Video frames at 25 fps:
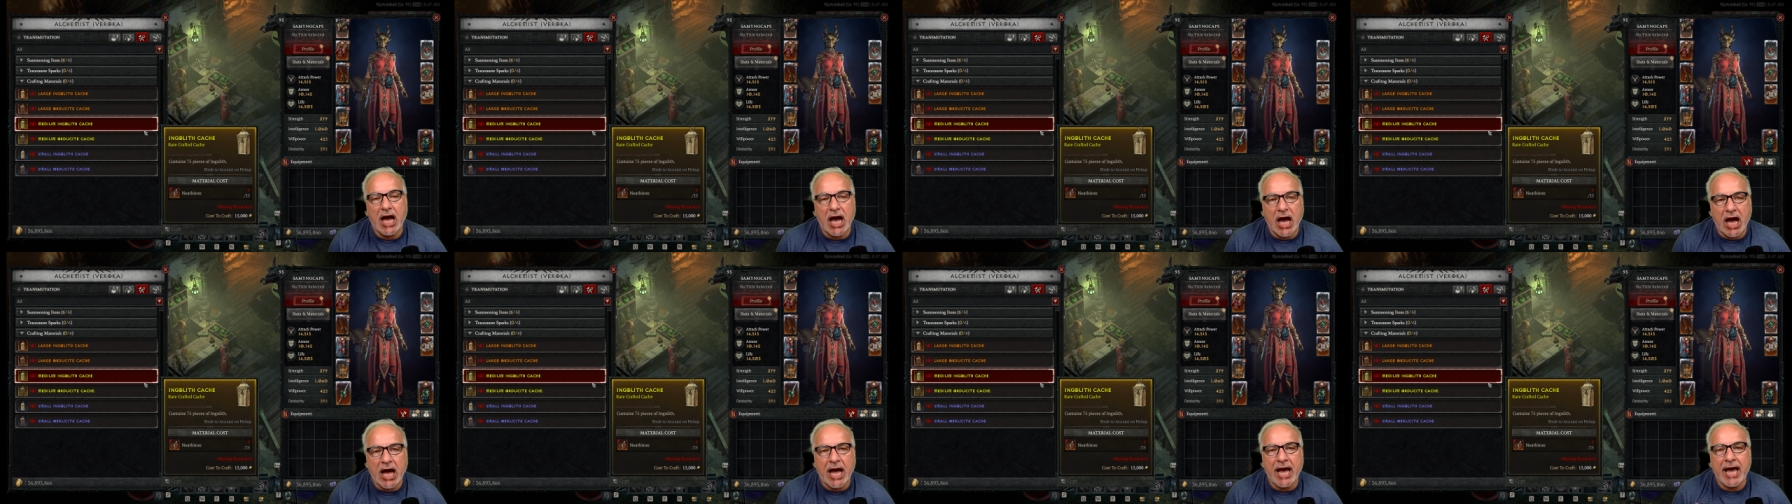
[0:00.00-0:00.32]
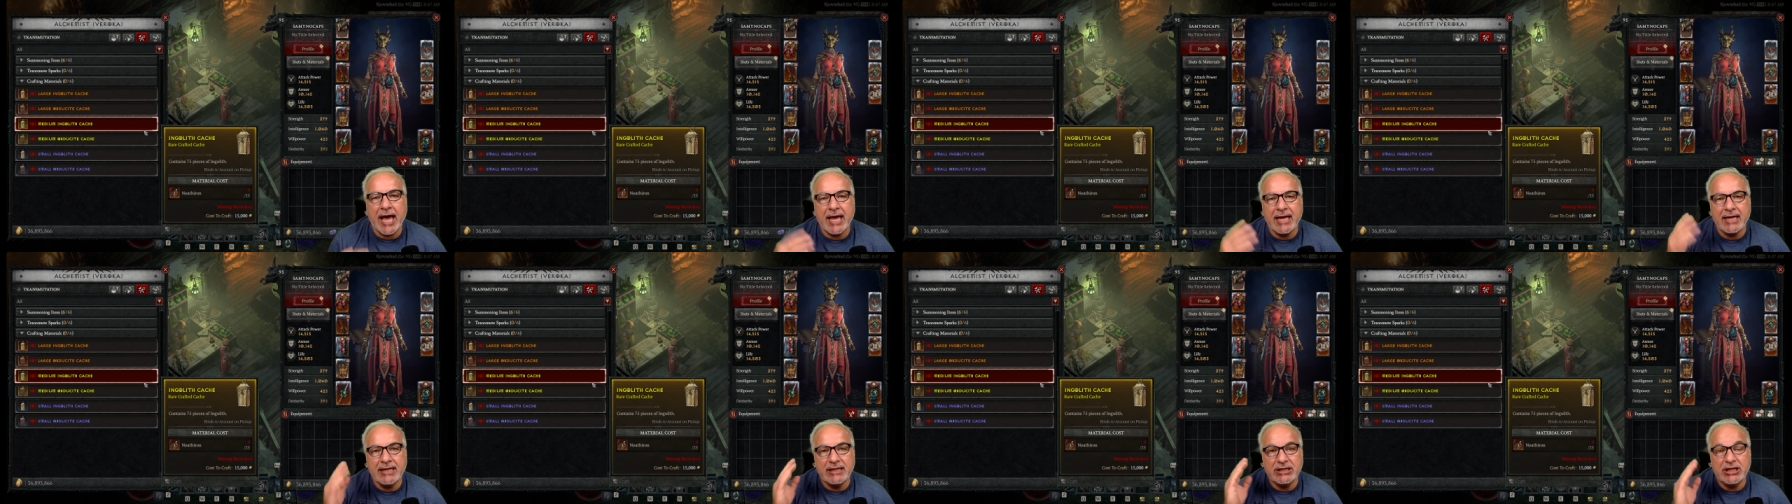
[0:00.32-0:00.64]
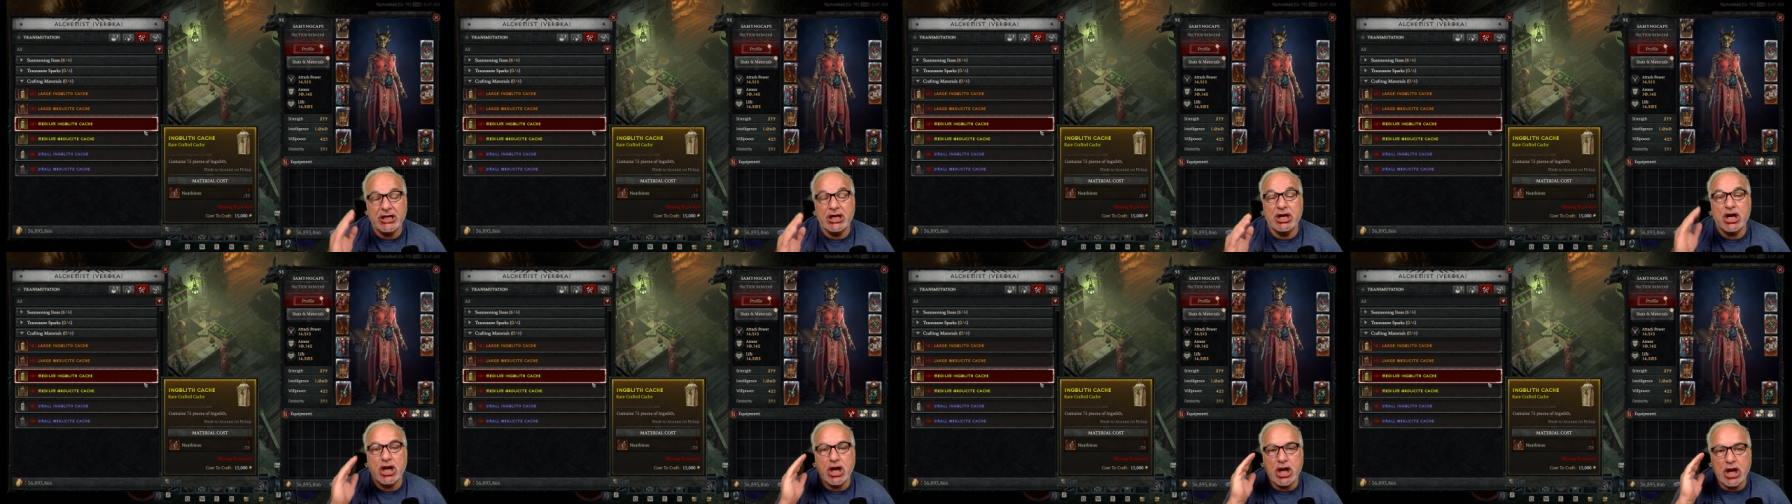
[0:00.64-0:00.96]
I
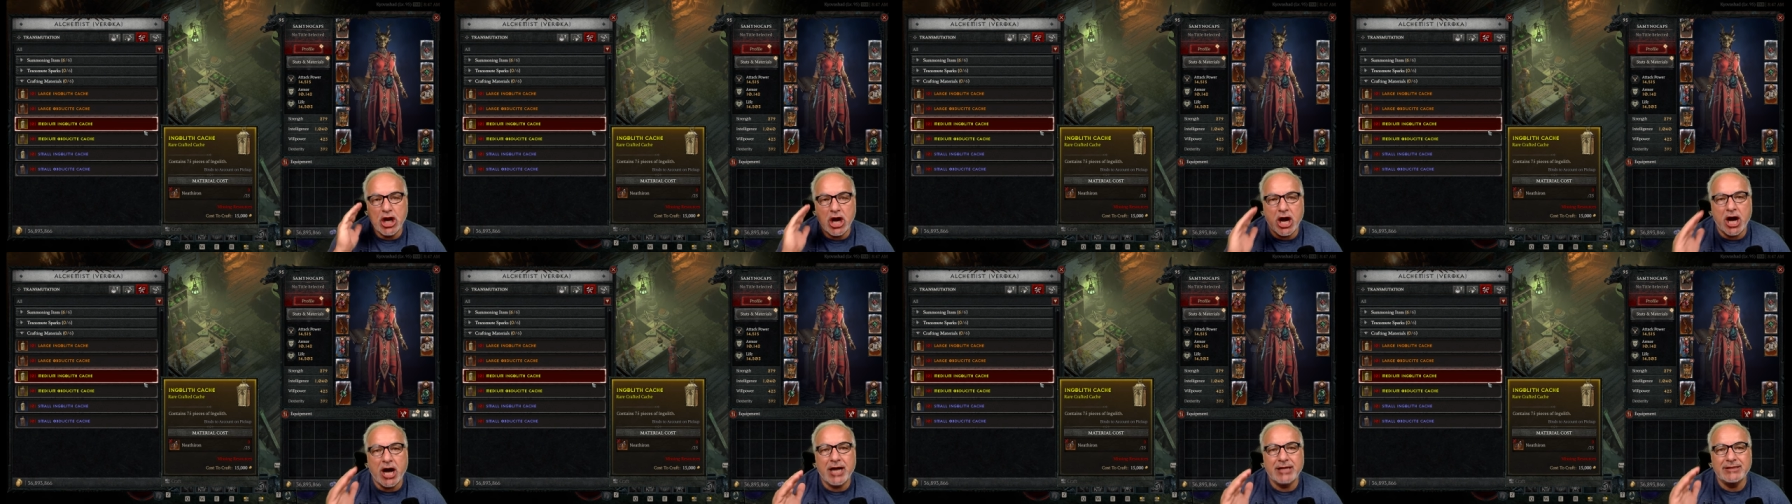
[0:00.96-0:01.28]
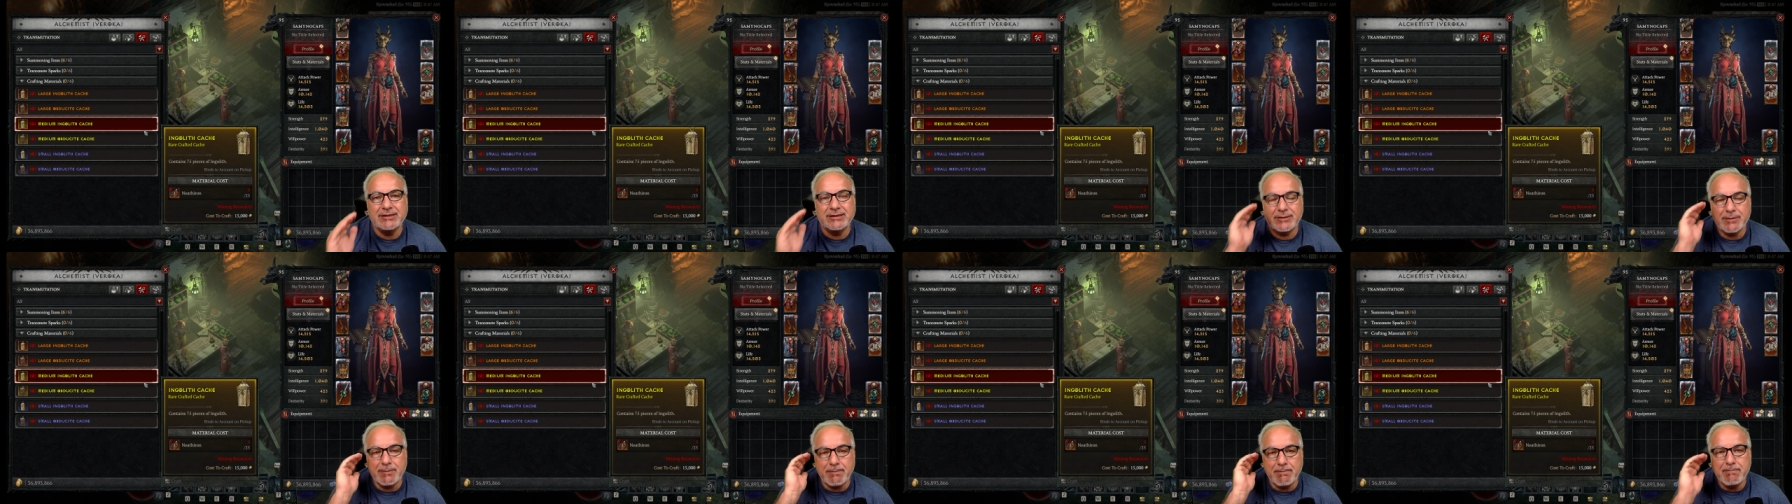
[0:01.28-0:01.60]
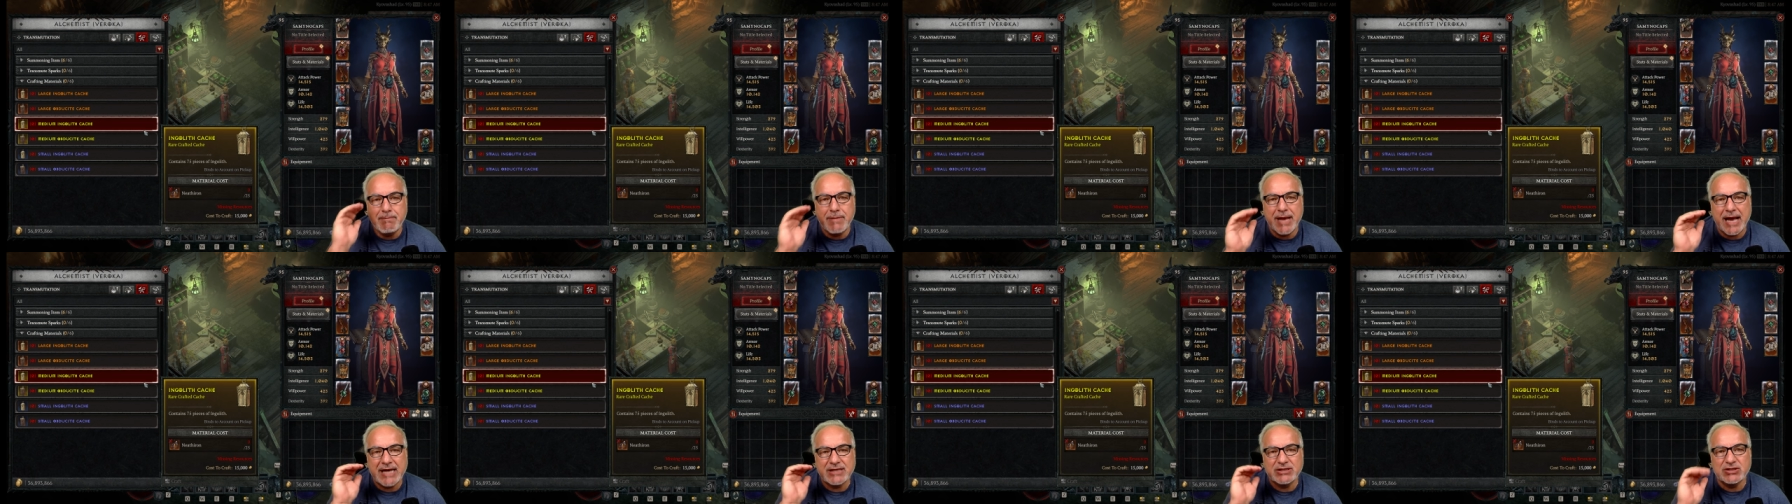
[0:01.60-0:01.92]
did not
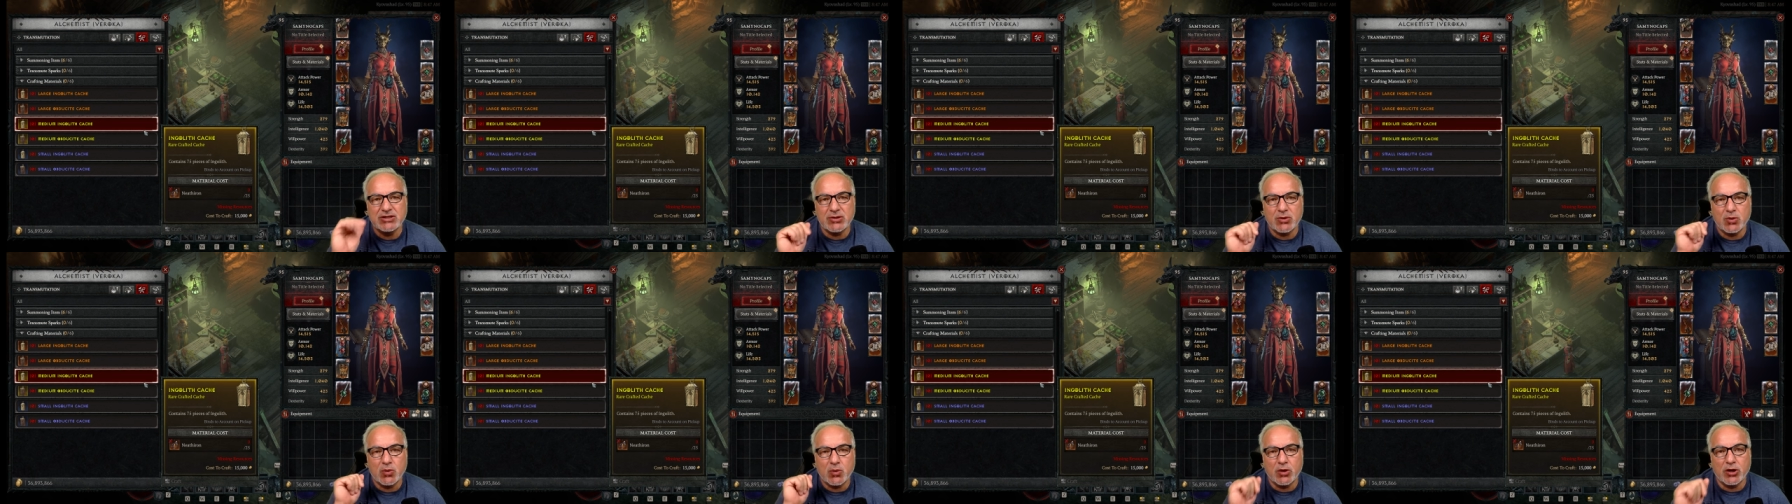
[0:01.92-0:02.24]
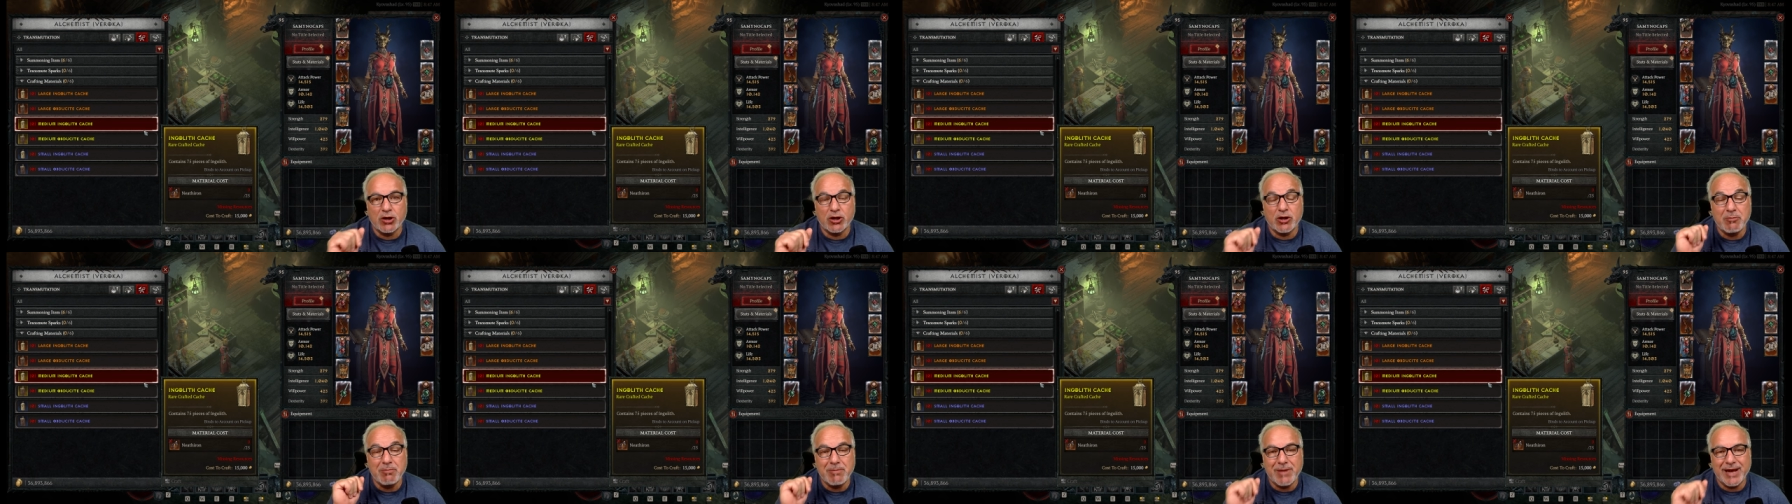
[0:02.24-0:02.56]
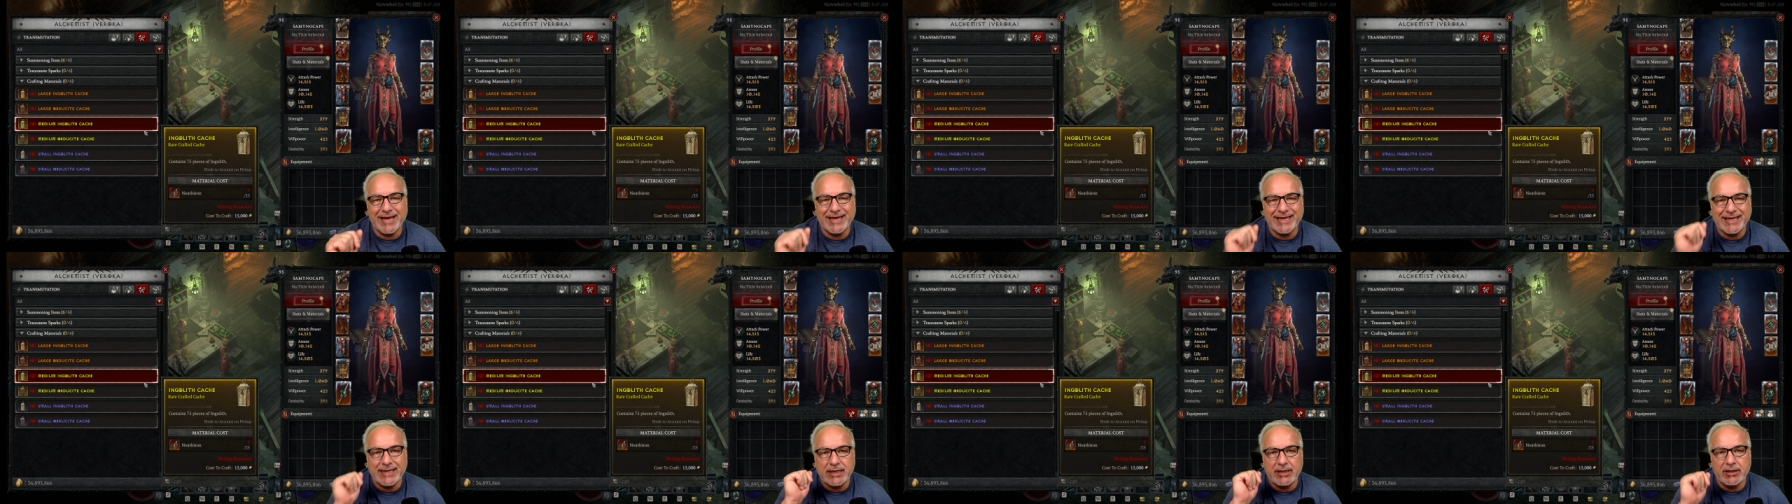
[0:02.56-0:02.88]
masterwork
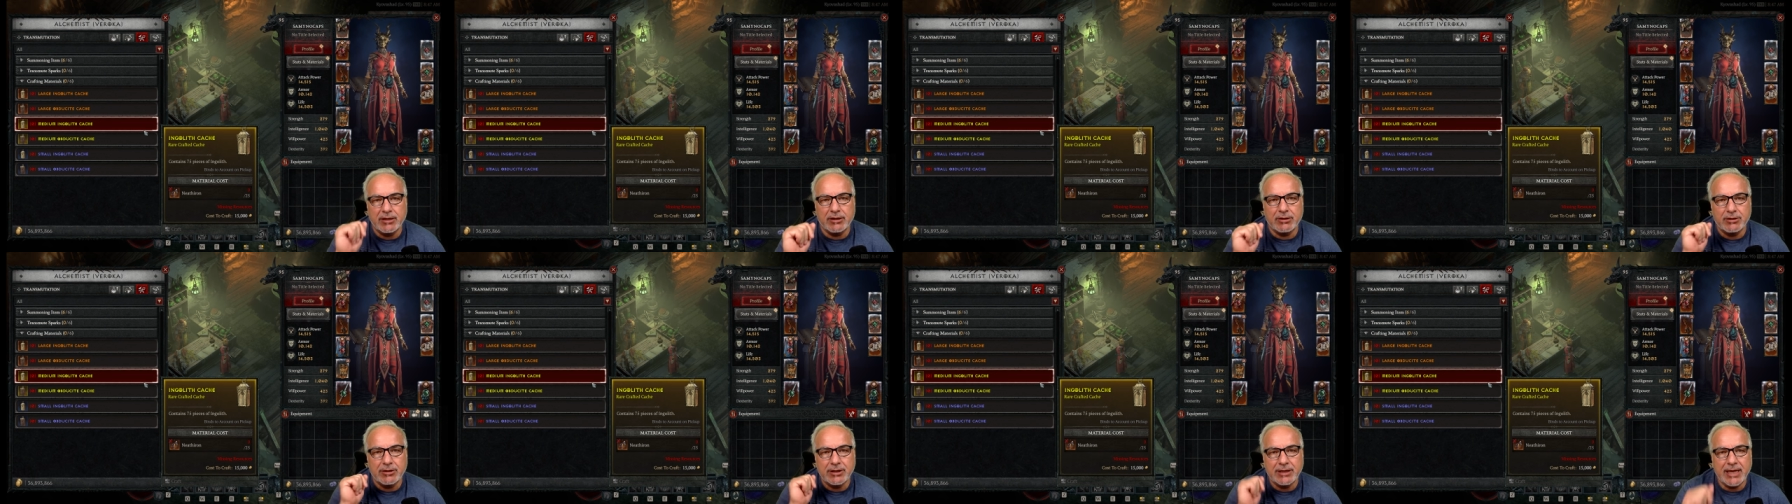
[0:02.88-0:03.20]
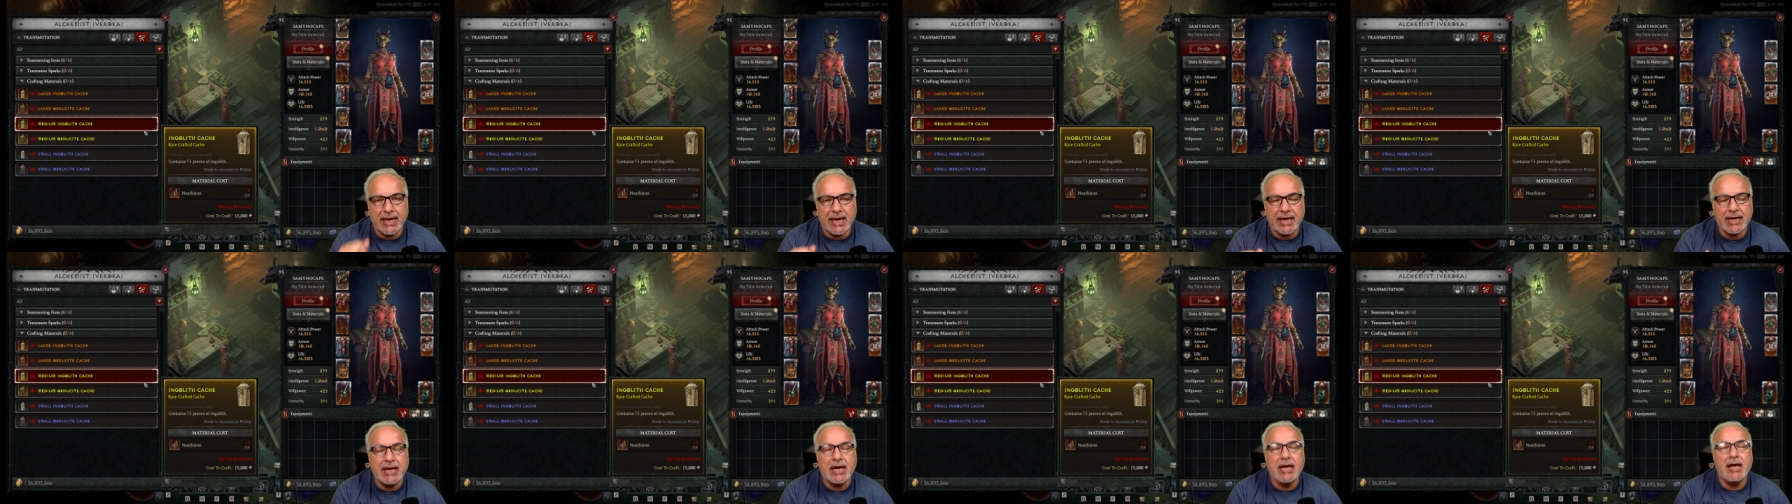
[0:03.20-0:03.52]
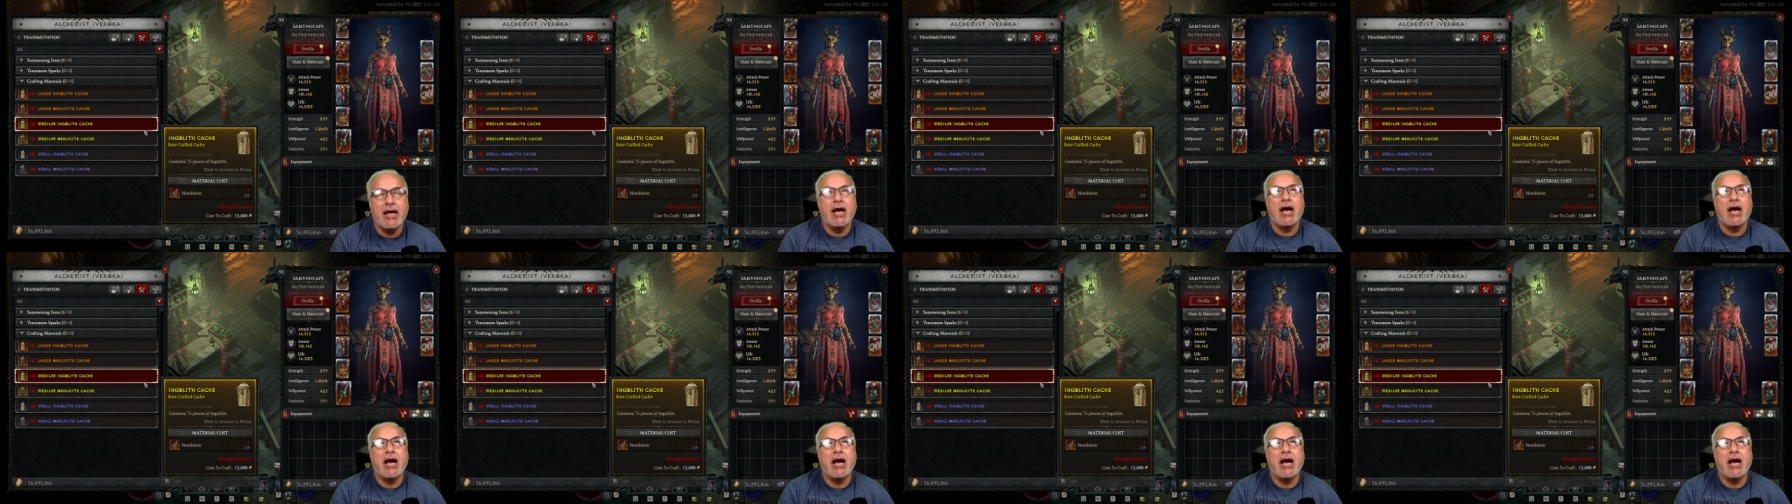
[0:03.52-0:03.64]
my gear yet.